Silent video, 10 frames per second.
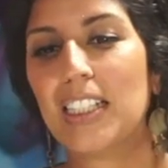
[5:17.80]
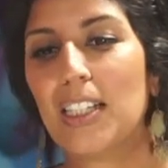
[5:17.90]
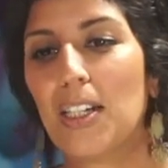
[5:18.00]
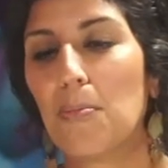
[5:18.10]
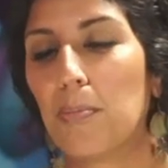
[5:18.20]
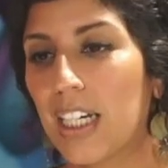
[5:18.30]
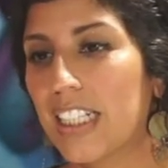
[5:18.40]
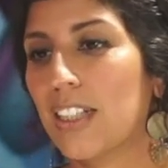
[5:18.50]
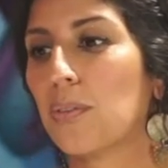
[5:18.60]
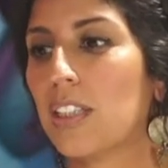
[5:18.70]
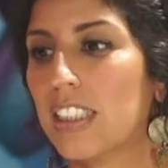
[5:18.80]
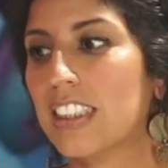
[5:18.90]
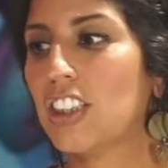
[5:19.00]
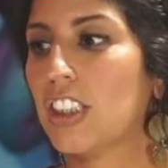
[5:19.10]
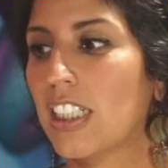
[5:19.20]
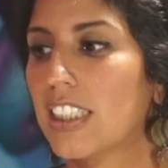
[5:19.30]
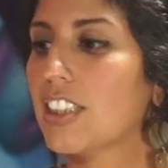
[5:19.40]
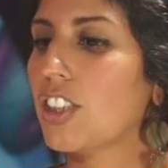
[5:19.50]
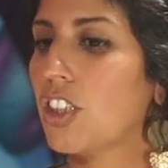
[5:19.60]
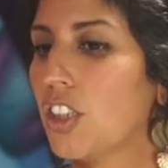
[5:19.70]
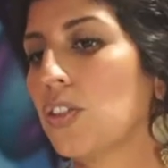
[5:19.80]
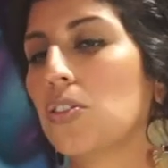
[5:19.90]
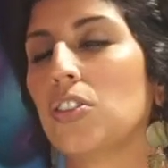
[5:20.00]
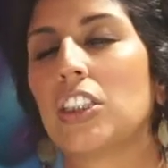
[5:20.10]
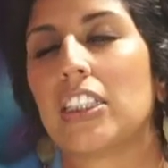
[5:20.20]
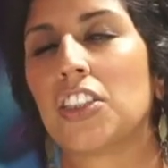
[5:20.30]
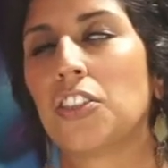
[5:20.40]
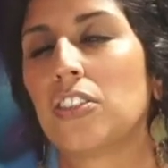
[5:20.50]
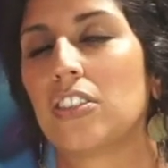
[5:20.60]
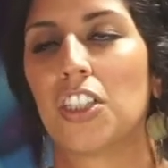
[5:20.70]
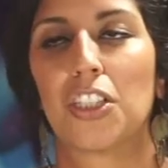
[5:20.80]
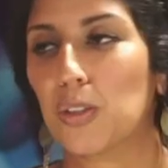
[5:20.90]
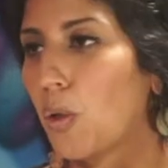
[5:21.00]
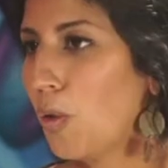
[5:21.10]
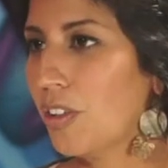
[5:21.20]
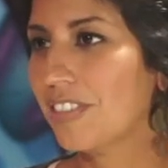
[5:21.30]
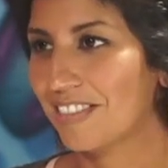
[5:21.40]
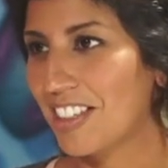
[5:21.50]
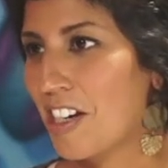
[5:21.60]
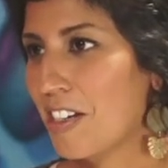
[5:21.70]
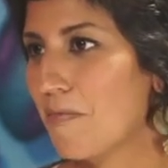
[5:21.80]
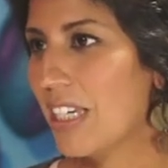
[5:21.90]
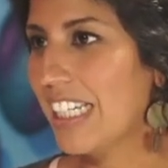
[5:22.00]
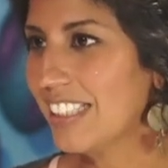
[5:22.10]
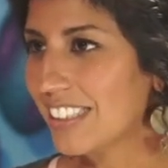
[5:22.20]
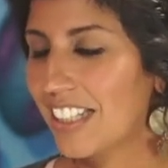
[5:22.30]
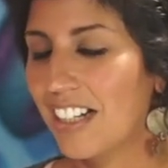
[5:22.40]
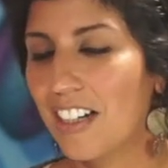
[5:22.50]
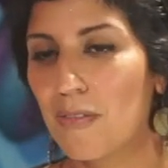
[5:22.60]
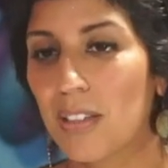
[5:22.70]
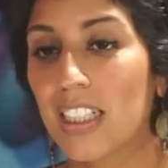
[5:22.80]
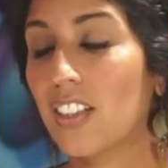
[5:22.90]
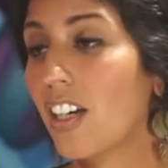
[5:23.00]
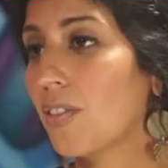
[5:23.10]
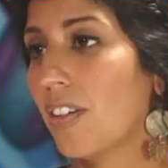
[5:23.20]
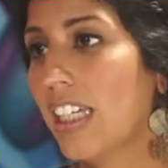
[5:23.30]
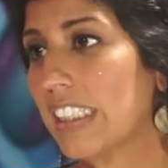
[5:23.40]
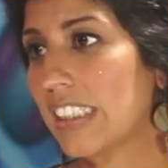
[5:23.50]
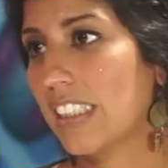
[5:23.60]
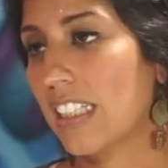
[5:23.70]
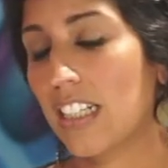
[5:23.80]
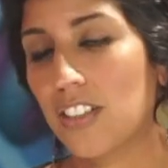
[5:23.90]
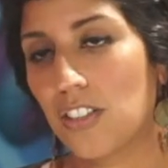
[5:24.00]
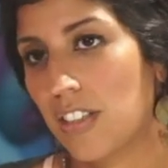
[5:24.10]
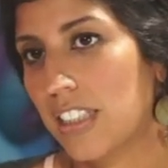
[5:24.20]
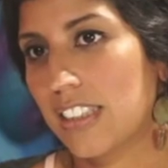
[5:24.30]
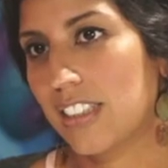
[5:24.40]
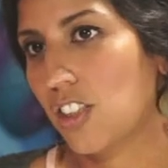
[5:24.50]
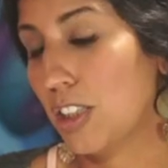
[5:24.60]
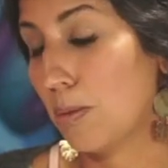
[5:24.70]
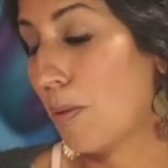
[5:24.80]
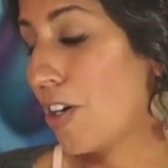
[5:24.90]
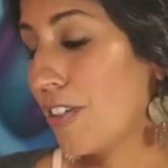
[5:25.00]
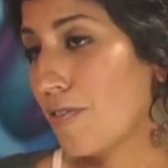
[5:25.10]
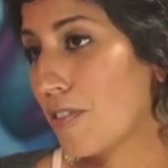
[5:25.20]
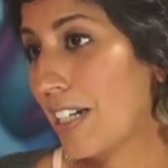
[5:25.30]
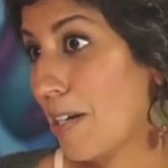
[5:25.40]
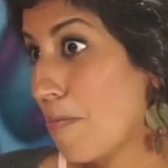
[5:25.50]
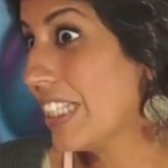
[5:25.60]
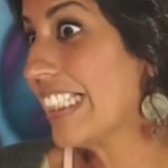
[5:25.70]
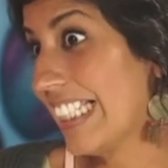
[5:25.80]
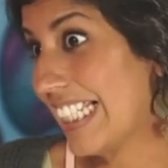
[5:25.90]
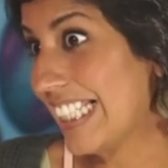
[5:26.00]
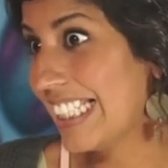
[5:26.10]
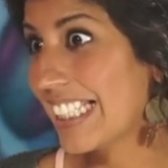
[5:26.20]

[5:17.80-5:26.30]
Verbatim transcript: But it was just a huge, took a toll on me in a lot of ways. And I know that's just a part of running a business,